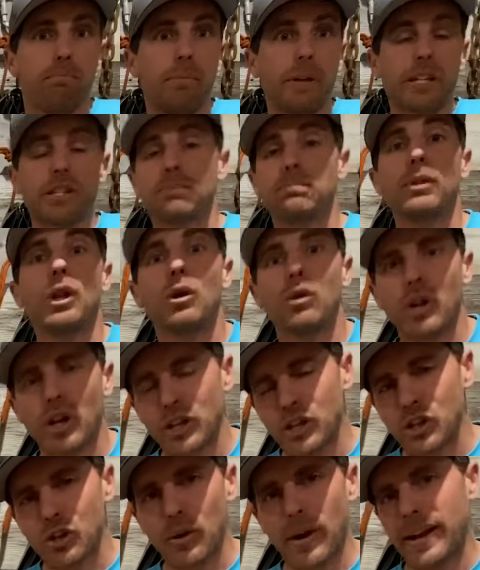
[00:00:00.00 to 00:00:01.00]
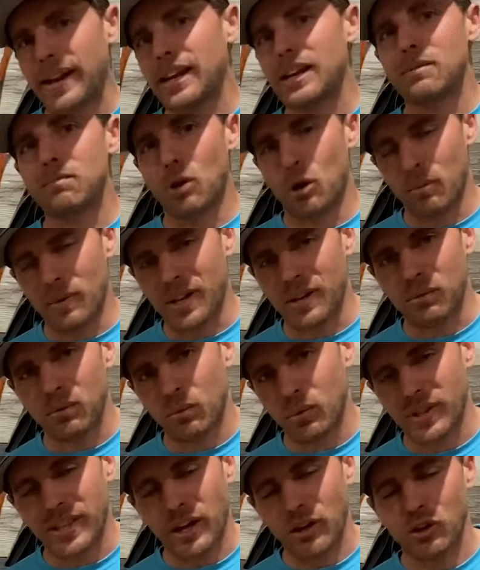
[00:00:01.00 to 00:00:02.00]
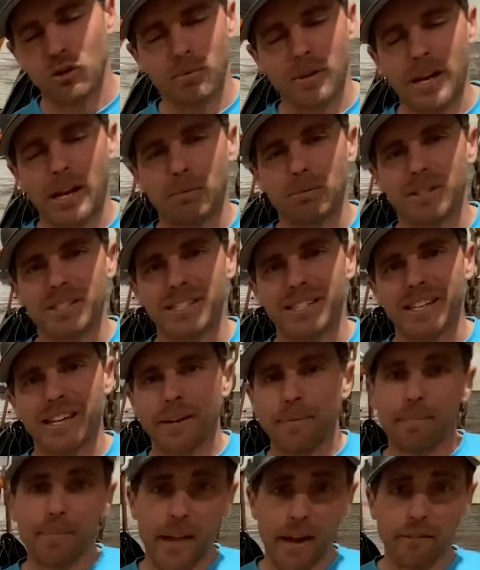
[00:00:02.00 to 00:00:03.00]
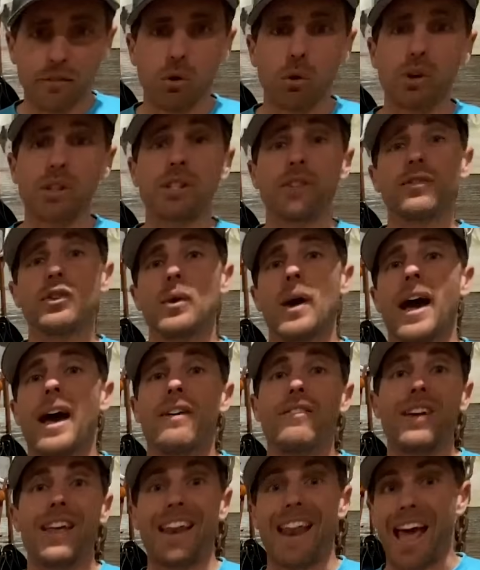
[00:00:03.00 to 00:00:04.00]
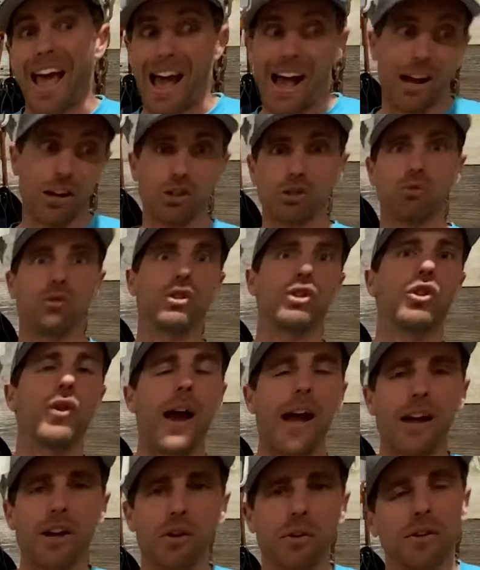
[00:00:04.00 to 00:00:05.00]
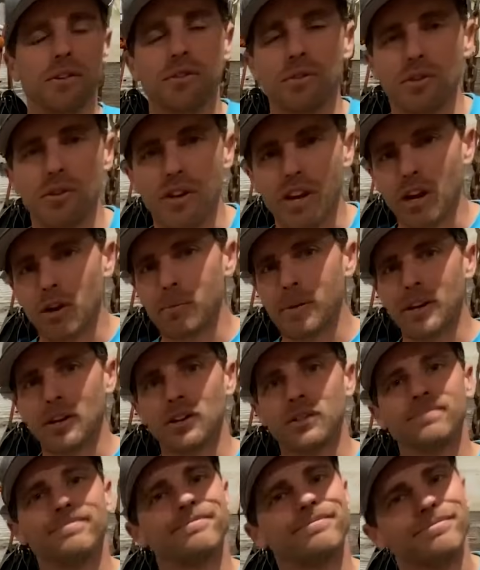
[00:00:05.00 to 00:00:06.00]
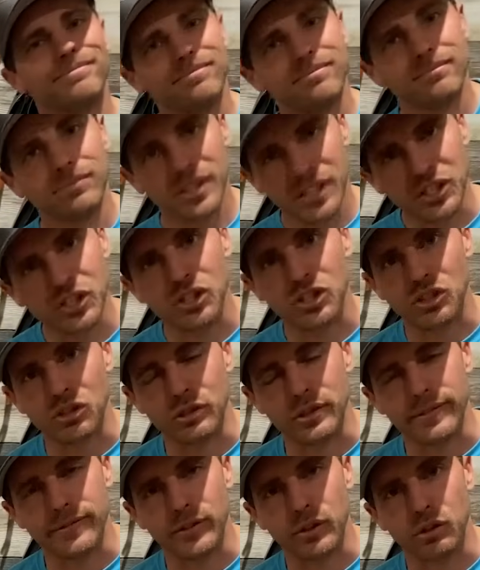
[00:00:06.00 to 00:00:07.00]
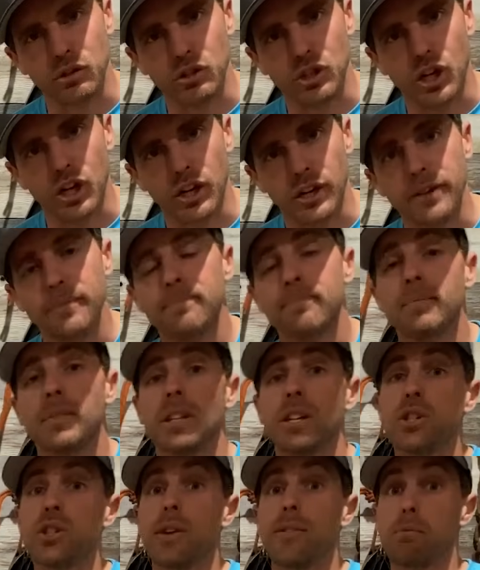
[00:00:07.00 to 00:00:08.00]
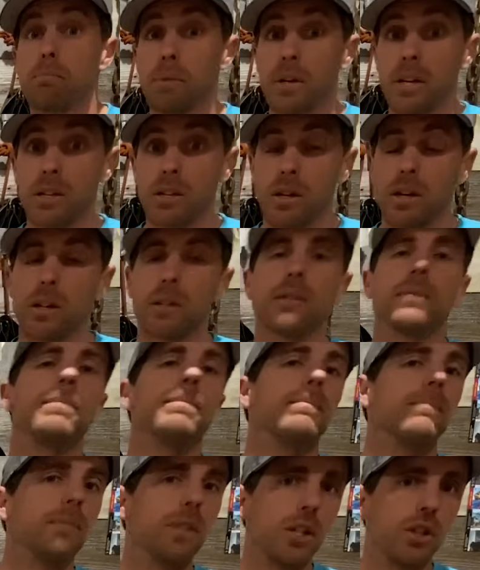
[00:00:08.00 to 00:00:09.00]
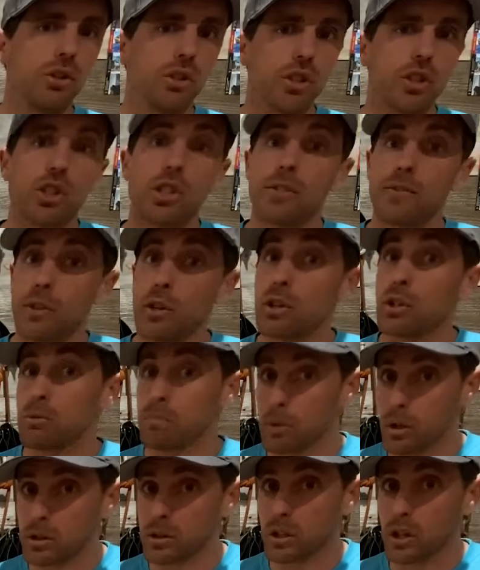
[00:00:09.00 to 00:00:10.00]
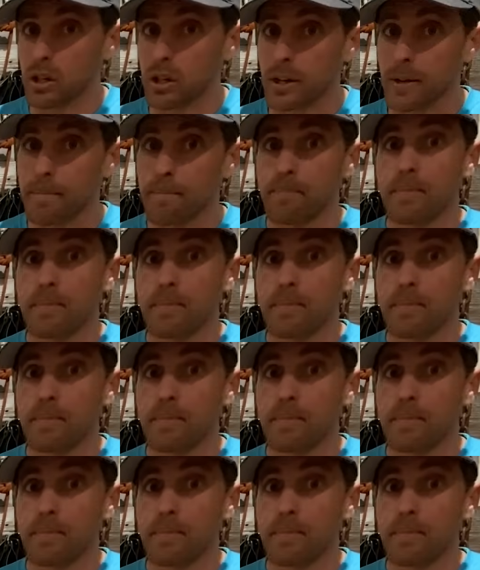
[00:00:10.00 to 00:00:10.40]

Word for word: explode on you at any moment without you being able to see it. Now, of course, if you have an actual crack going through your carabiner, please just use it for your dog. Unless you have a big dog, then use it just for your small dog.